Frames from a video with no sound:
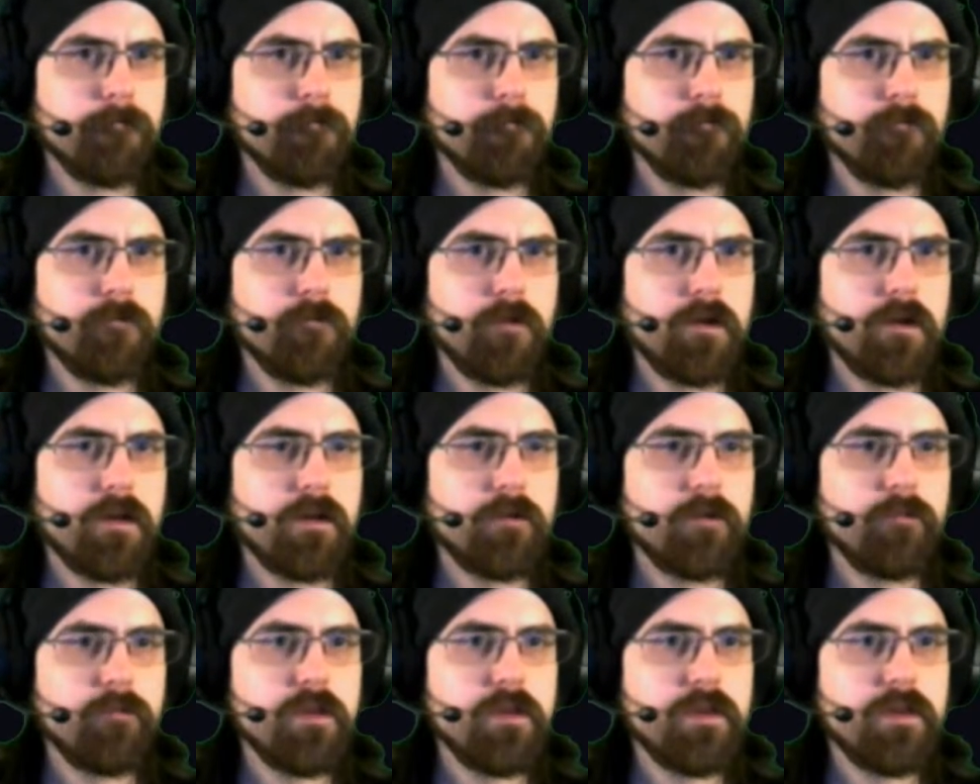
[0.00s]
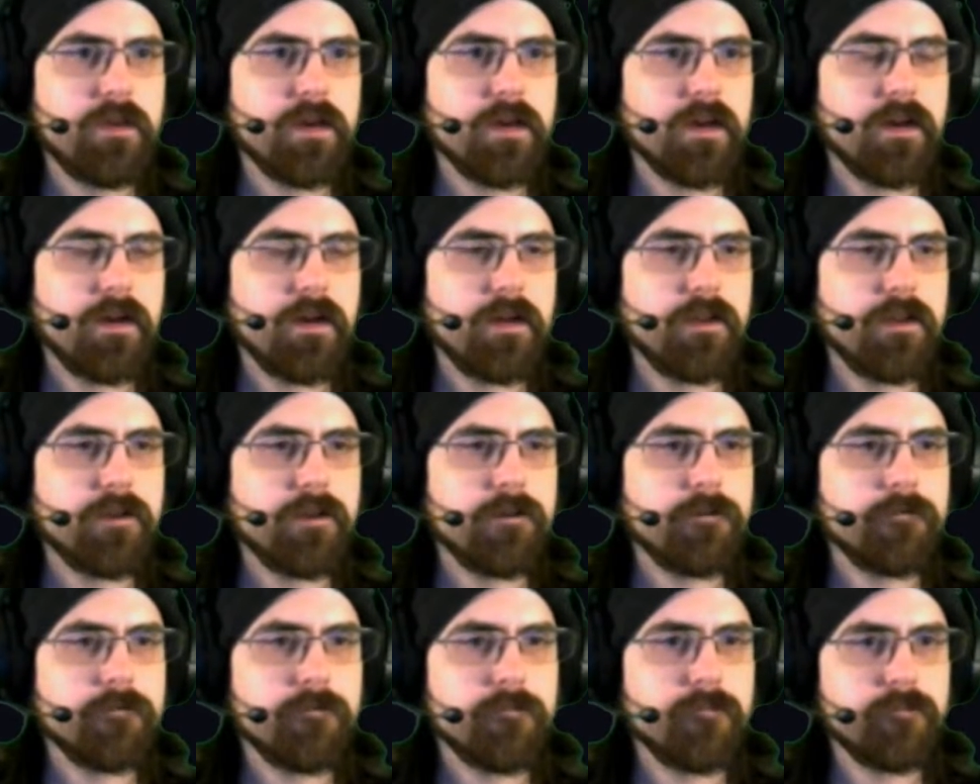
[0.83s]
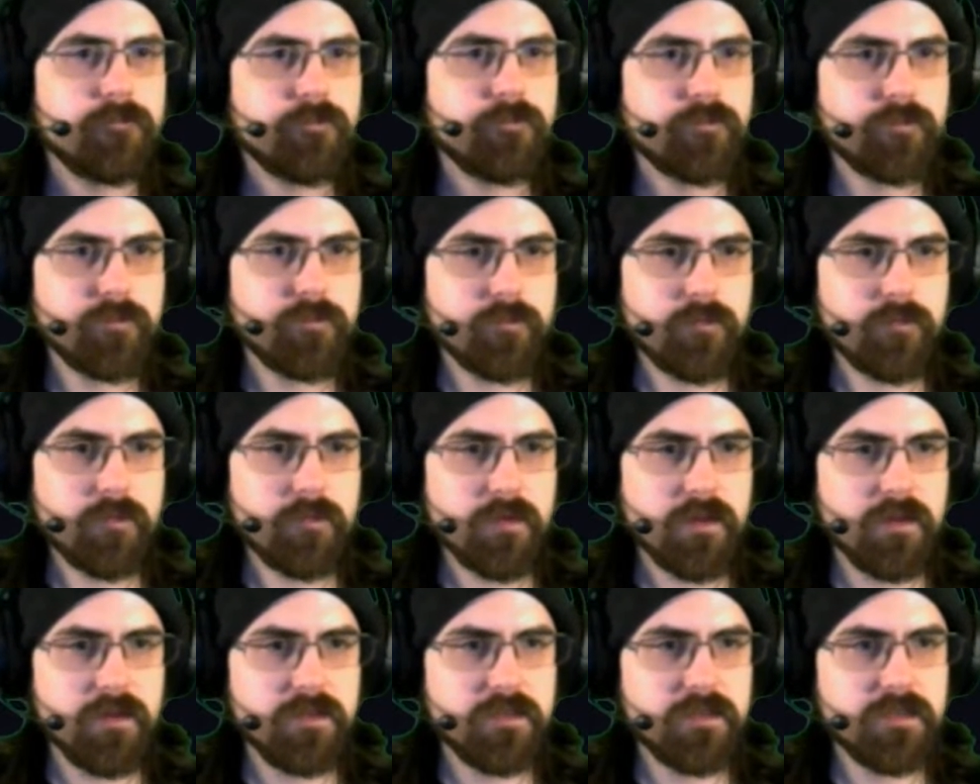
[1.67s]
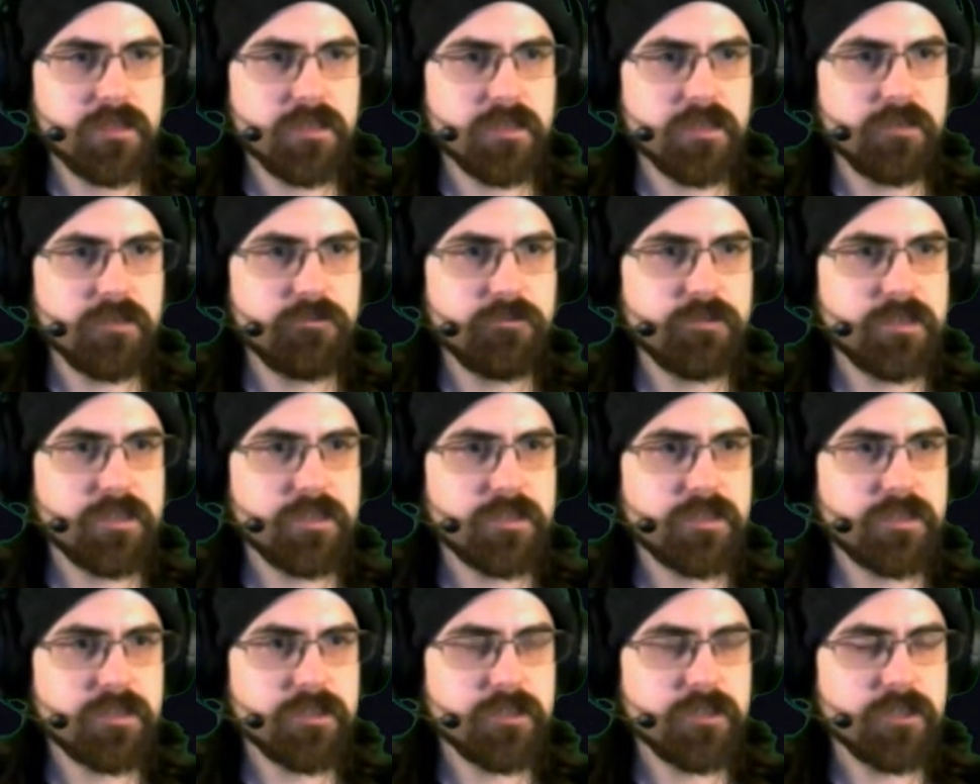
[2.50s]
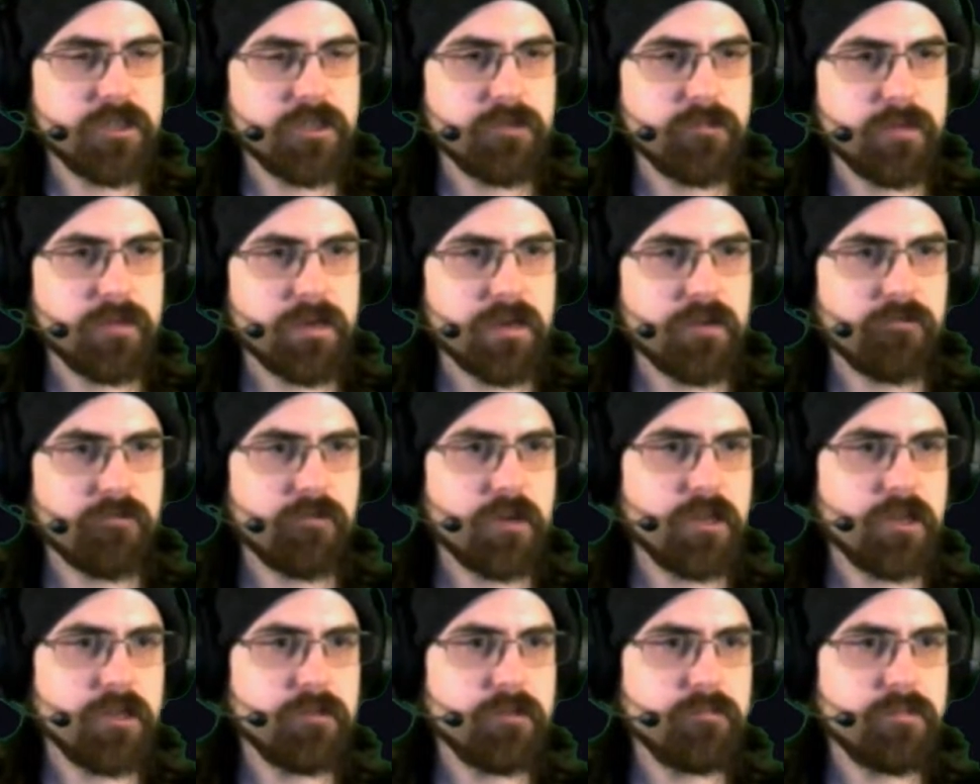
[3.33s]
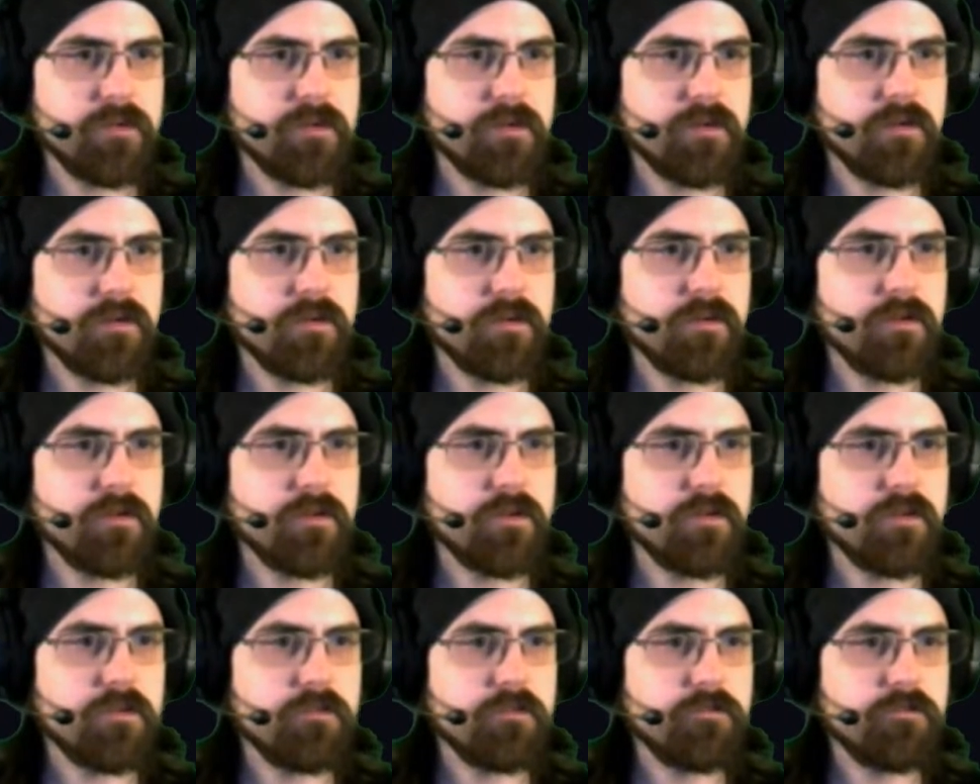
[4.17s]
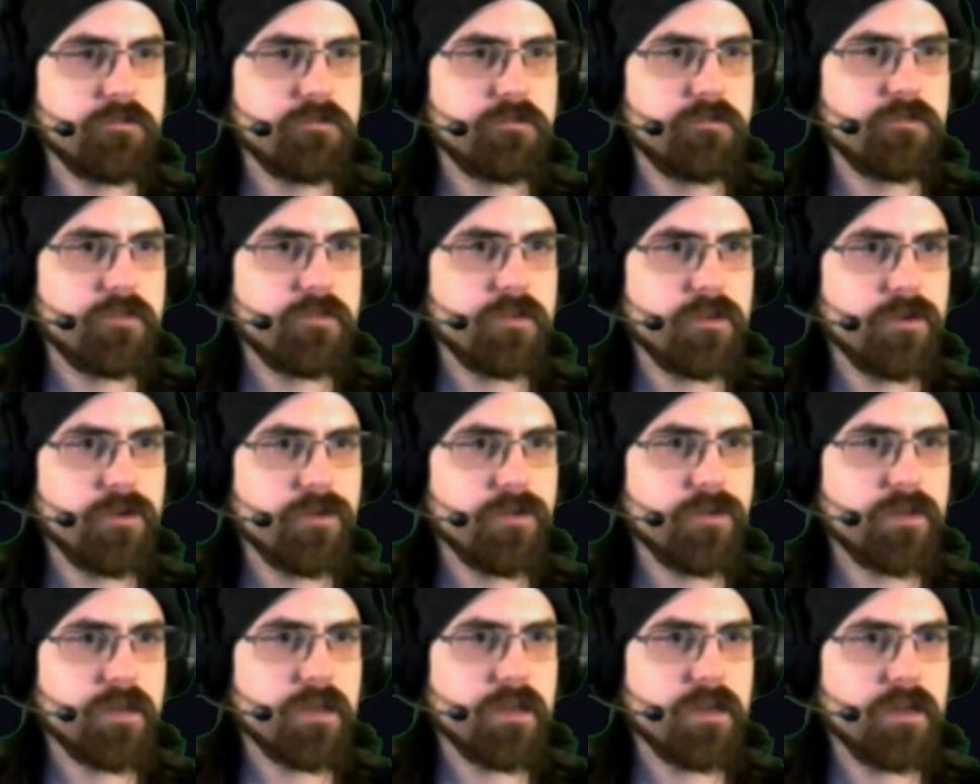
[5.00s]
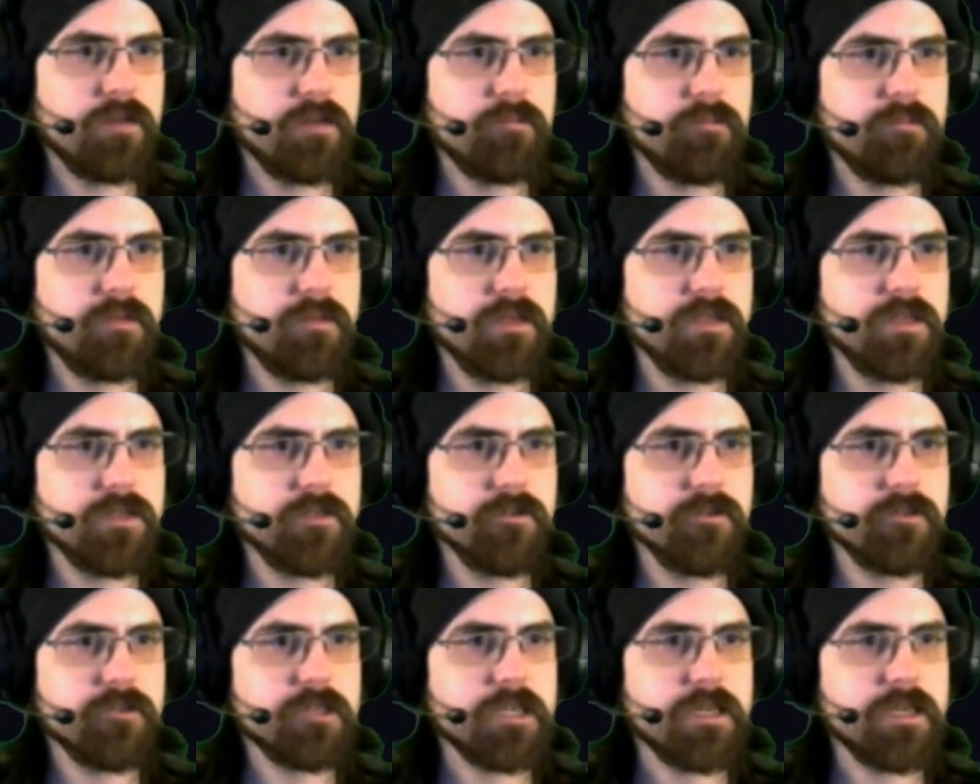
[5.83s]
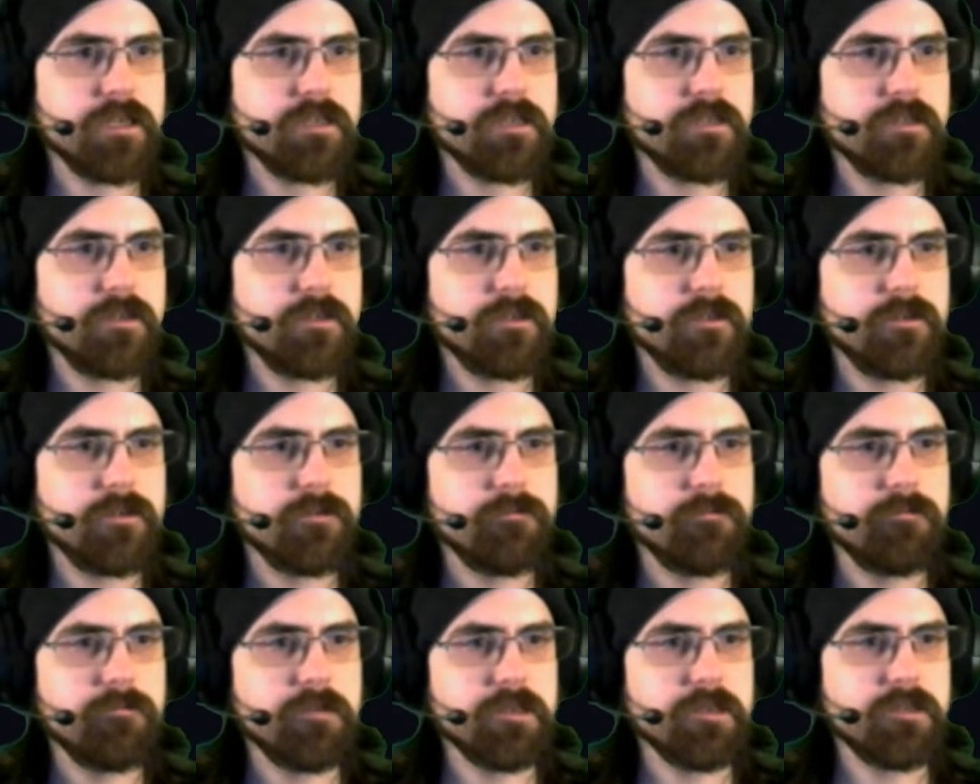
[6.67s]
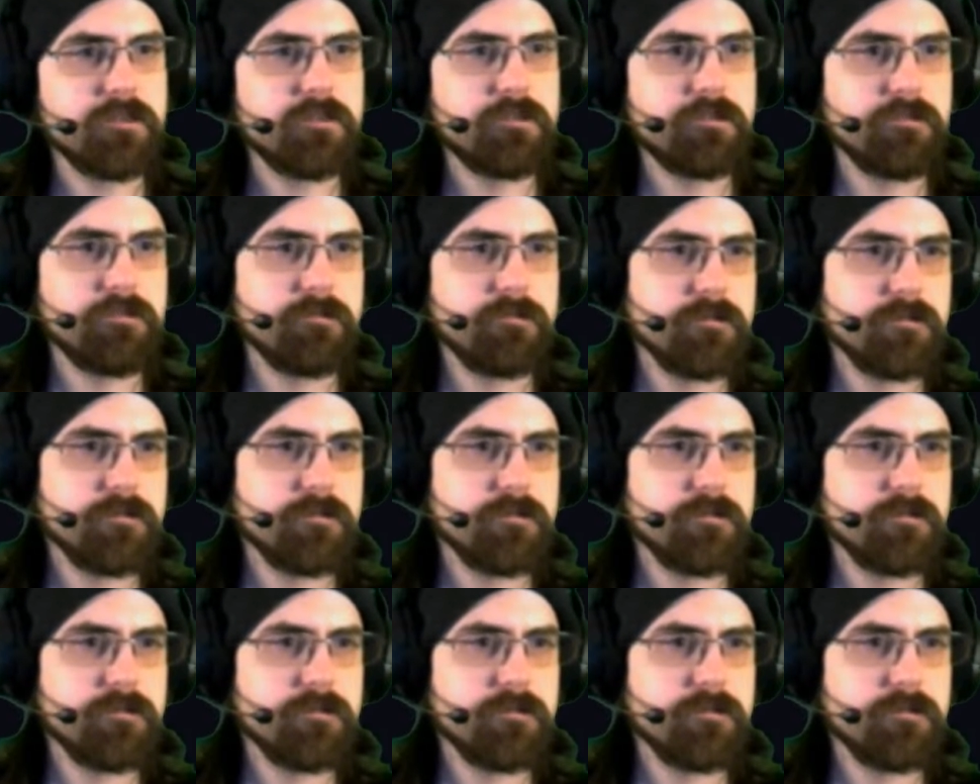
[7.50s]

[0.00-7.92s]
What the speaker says: where we can dive into the nightmare realm of online political chat, which